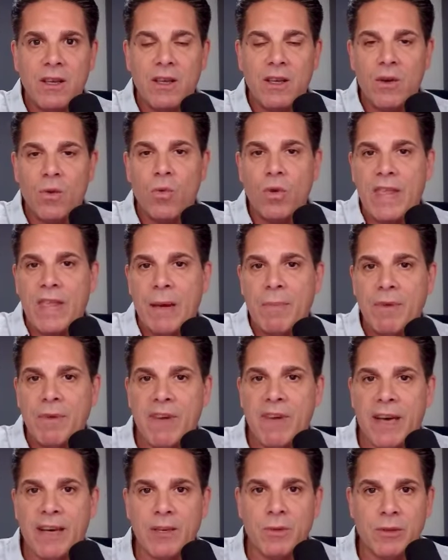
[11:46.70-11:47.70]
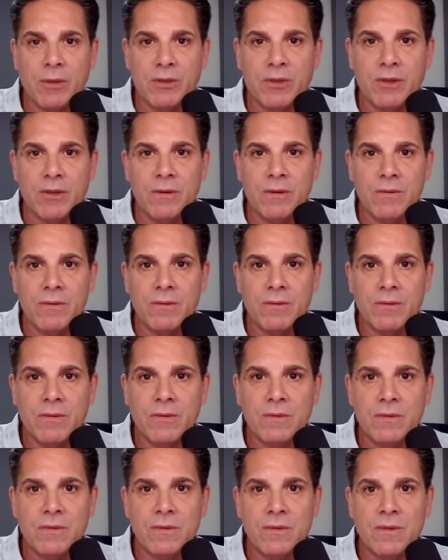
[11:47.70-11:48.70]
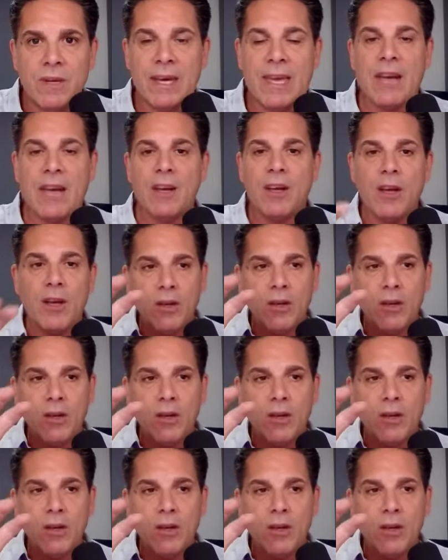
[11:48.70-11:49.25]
would that be valuable to you? Again,